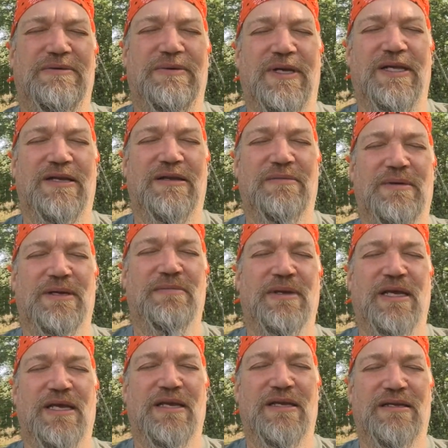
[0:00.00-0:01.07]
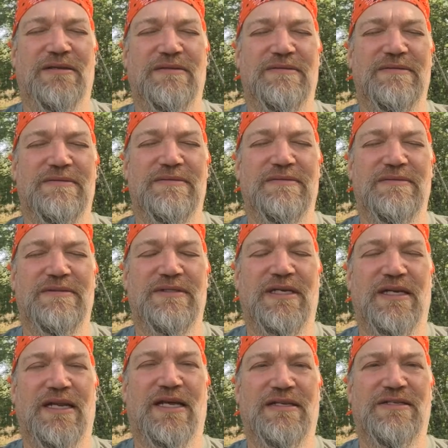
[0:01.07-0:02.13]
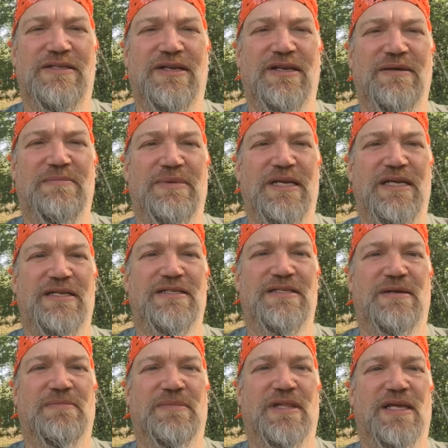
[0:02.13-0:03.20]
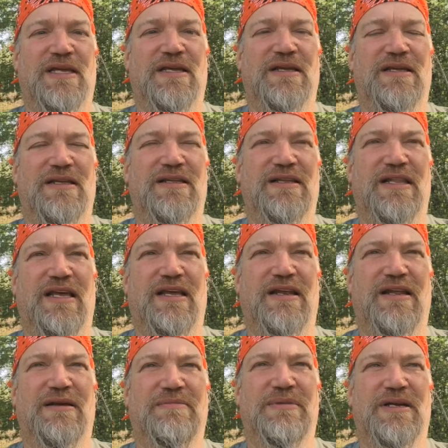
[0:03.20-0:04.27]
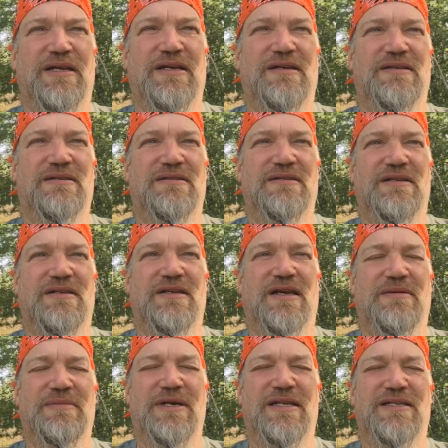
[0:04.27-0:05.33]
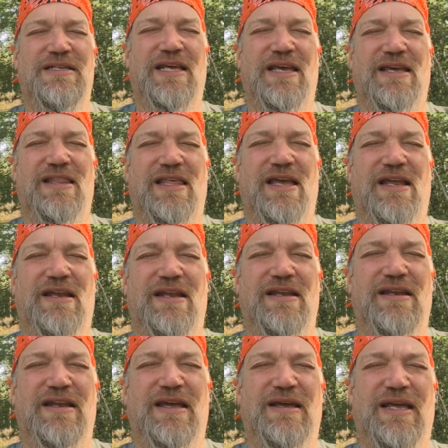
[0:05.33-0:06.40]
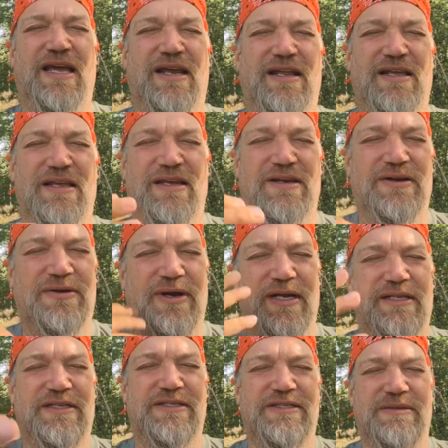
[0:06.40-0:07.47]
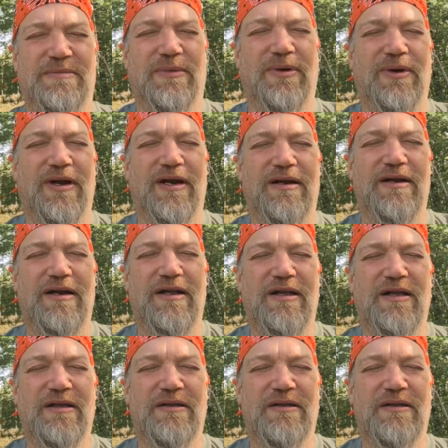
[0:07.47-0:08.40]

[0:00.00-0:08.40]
welcoming me and that's gonna be something that I'm gonna I'm gonna take that I gotta integrate this some more